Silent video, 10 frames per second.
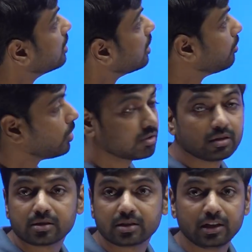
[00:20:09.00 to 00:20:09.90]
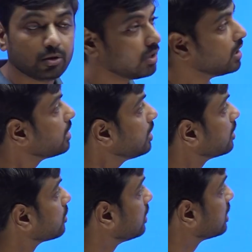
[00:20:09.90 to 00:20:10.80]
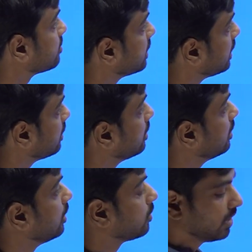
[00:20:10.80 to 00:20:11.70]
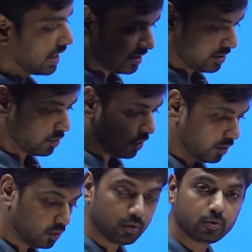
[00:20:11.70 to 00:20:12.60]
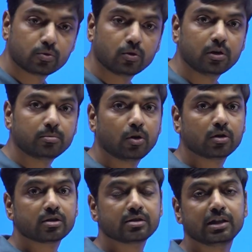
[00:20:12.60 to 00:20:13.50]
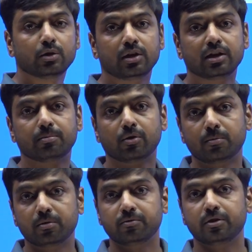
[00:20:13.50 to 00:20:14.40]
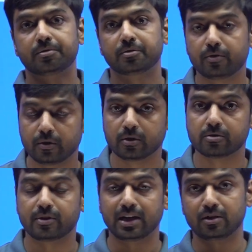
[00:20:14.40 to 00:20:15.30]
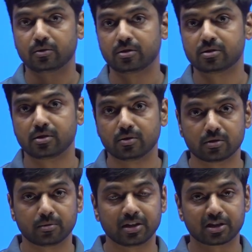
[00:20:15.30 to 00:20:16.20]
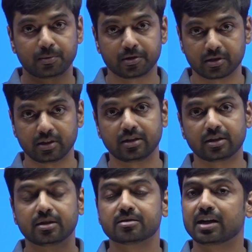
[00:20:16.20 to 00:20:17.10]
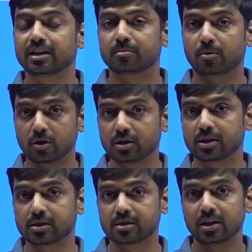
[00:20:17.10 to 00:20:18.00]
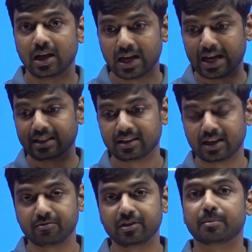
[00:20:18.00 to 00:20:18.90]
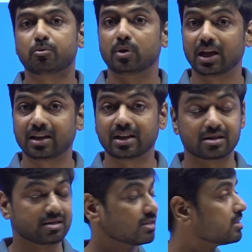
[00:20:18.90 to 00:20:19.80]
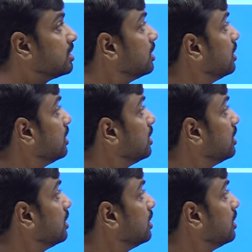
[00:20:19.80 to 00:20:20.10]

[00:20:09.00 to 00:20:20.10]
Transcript: a modulus inequality. So let's begin. So as you all know, to solve modulus inequality problem, we have to first find out the zeros of the expression written inside the modulus, and then we have to take cases.